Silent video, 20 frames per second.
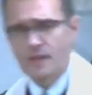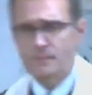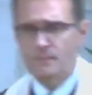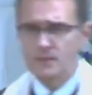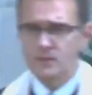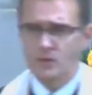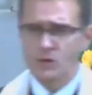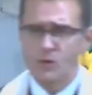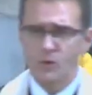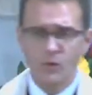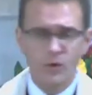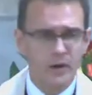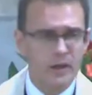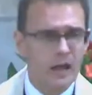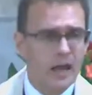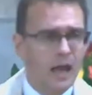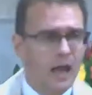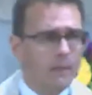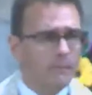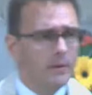me to court,
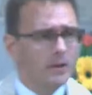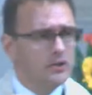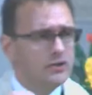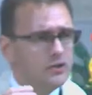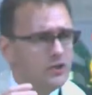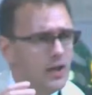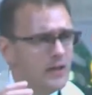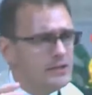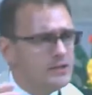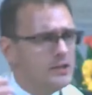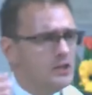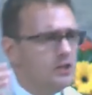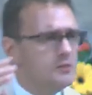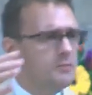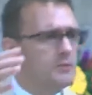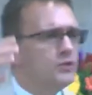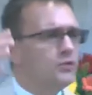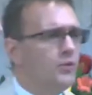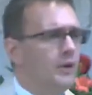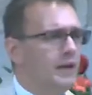but justice
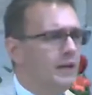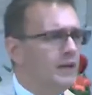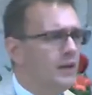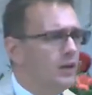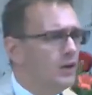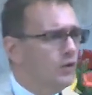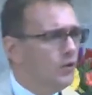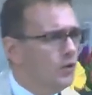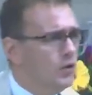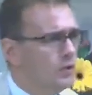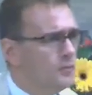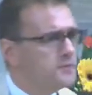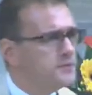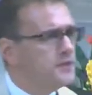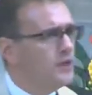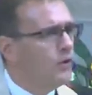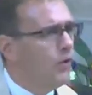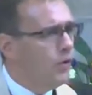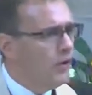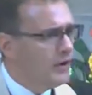between groups
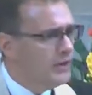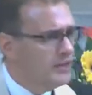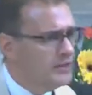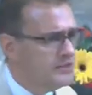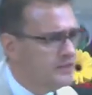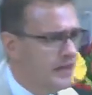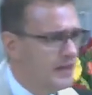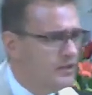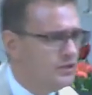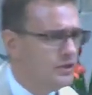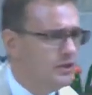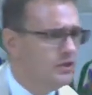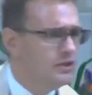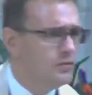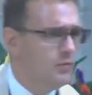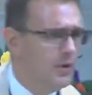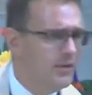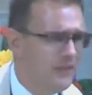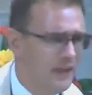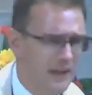and organizations
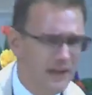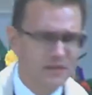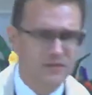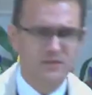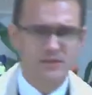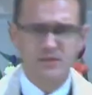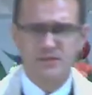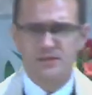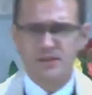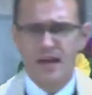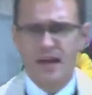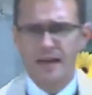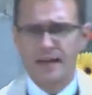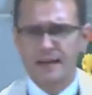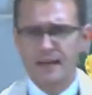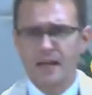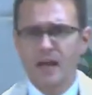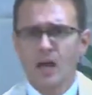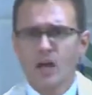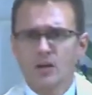within
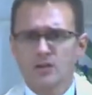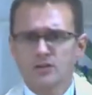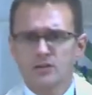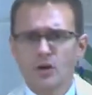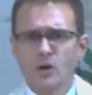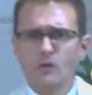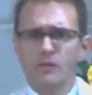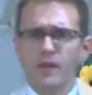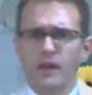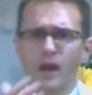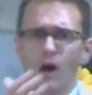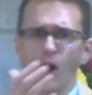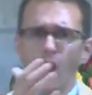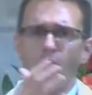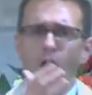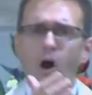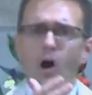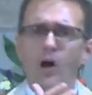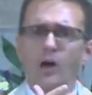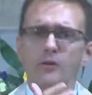society, so that
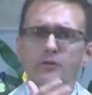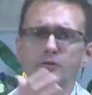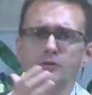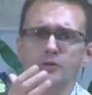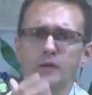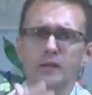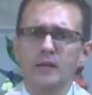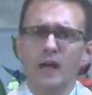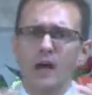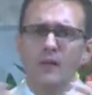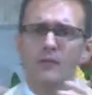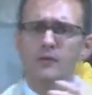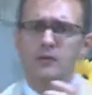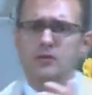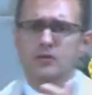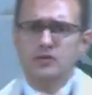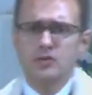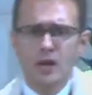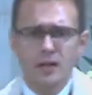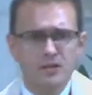all treat others
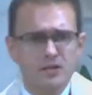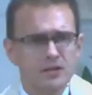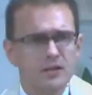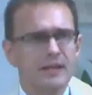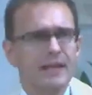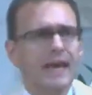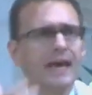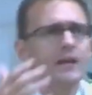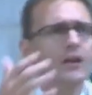justly and